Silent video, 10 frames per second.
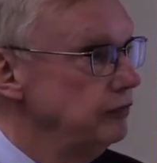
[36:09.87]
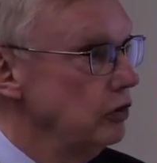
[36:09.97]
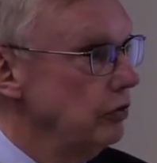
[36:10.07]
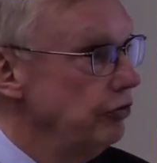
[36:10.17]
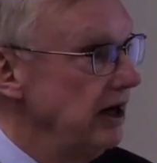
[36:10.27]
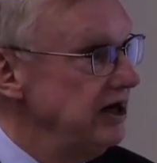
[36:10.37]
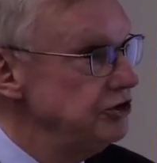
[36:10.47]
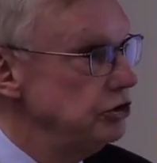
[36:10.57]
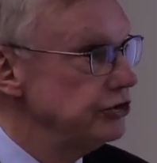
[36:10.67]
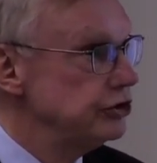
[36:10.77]
for a
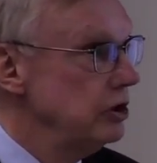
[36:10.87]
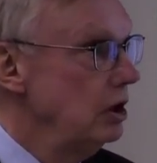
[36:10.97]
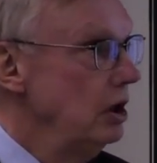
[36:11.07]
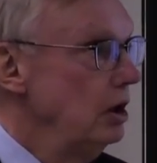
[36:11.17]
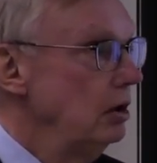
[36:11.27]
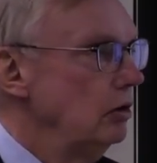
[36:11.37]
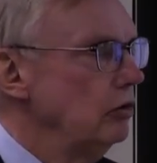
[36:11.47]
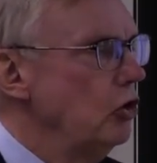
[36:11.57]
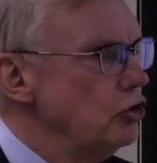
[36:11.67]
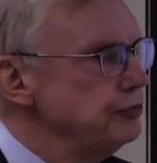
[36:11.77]
religious
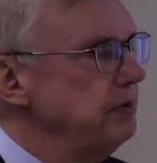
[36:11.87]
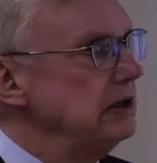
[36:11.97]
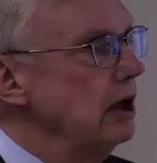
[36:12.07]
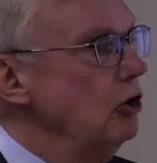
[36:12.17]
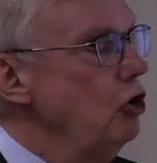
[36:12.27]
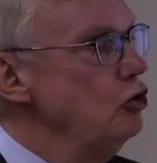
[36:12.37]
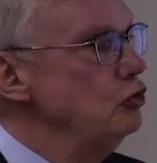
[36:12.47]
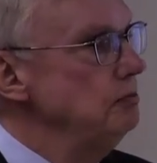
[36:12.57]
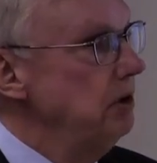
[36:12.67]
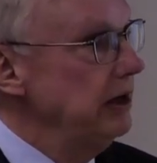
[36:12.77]
or a hospital
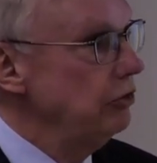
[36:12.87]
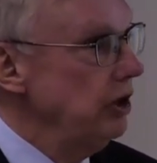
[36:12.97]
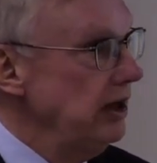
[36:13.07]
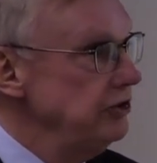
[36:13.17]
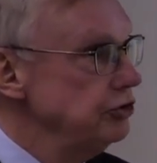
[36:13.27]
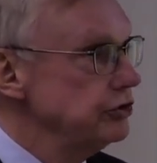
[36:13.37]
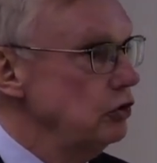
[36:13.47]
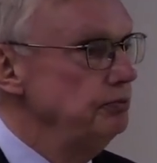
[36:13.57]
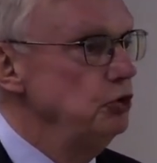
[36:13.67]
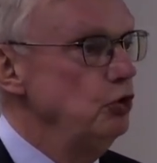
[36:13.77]
owned by a religious
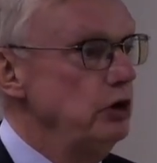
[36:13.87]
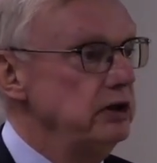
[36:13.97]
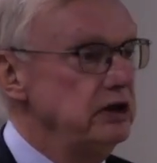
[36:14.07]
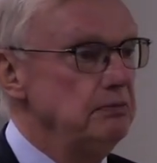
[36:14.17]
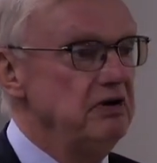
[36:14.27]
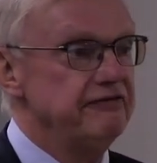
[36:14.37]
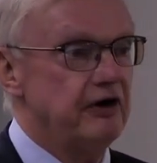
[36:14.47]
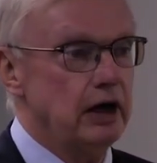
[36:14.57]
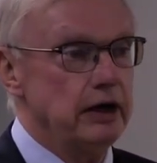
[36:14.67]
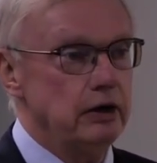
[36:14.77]
community be
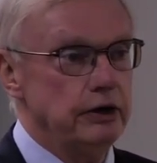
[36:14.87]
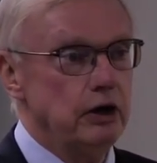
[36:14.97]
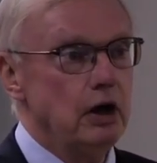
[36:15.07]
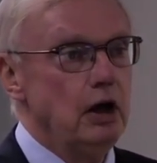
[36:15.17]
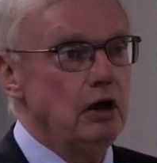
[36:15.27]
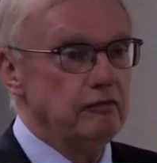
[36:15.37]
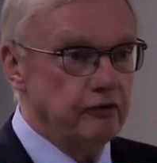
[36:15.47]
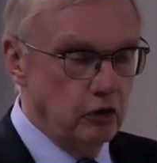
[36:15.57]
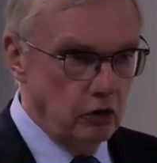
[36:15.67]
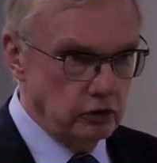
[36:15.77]
fired
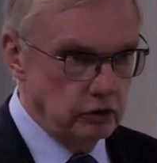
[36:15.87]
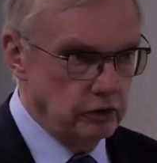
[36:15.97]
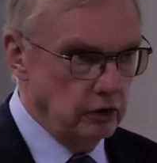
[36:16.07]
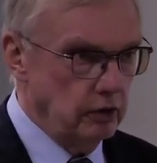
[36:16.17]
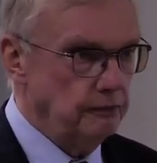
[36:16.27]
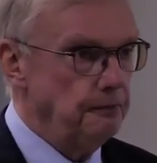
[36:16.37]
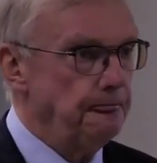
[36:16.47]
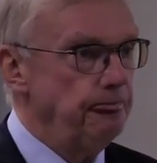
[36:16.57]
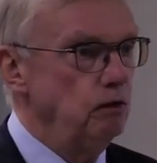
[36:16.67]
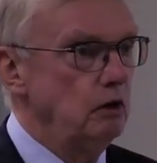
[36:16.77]
for not uh,
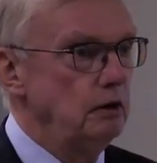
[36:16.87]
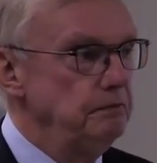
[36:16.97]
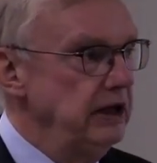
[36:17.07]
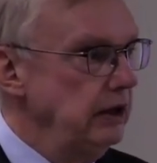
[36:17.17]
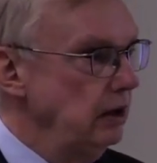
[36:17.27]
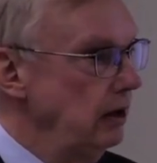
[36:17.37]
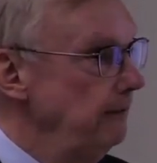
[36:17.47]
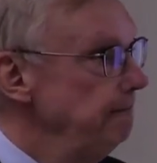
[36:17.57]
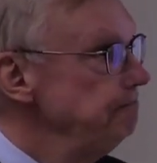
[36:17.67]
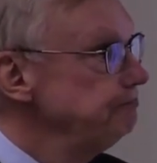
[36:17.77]
uh being a,
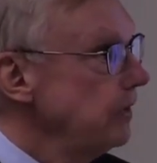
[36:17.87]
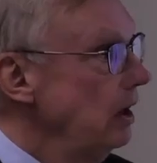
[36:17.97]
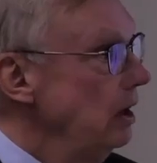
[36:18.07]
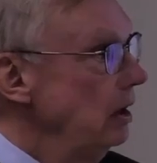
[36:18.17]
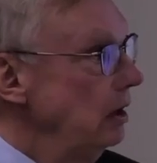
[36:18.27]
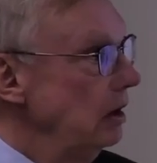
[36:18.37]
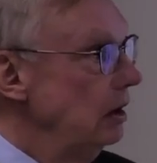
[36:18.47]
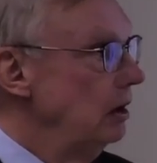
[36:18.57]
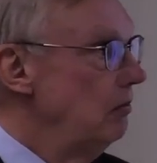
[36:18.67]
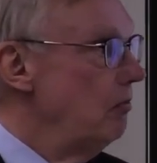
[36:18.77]

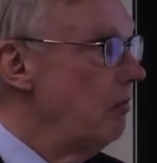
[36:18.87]
a, uh,